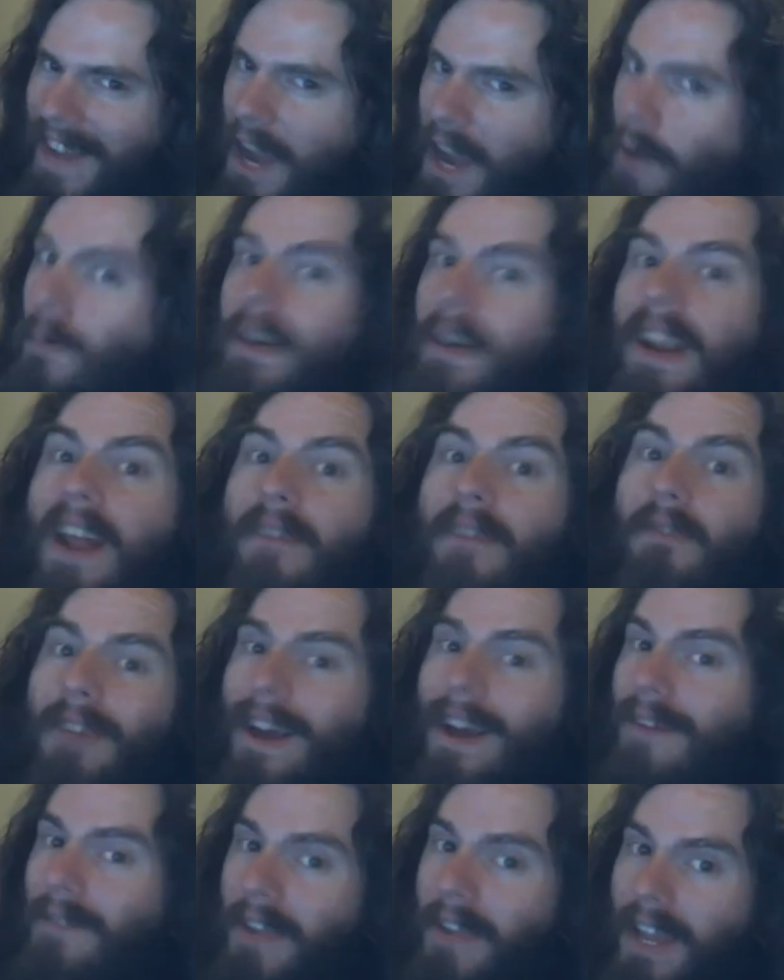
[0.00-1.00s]
I would never
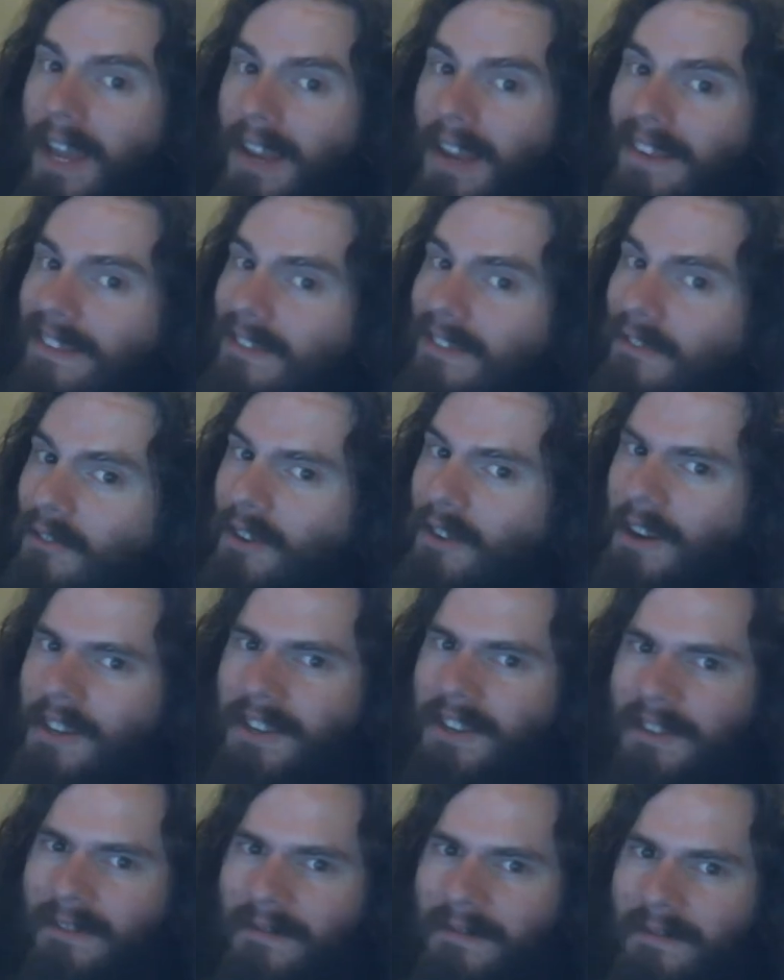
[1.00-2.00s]
advocate
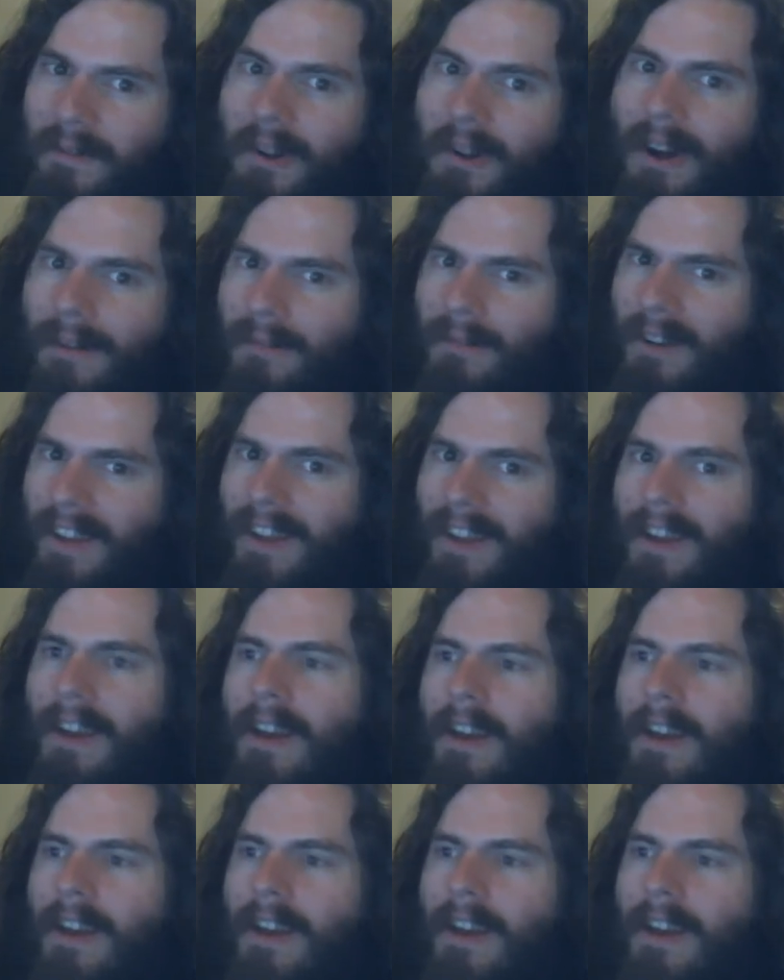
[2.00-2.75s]
destruction of property.